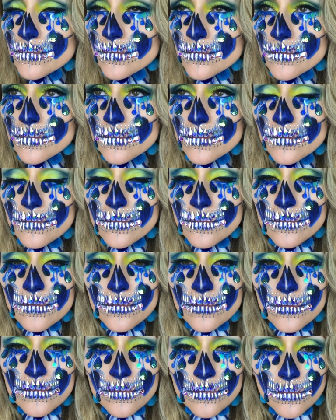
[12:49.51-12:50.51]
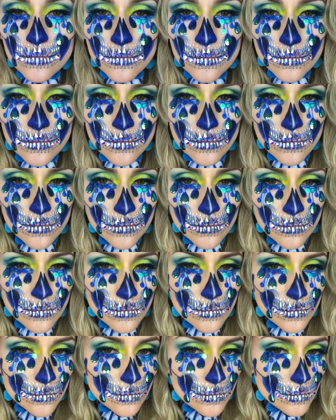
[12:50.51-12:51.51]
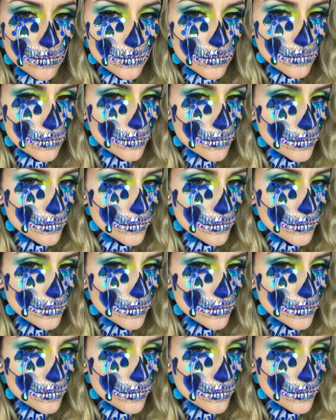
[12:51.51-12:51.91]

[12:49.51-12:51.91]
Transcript: and they pick up the light very nicely.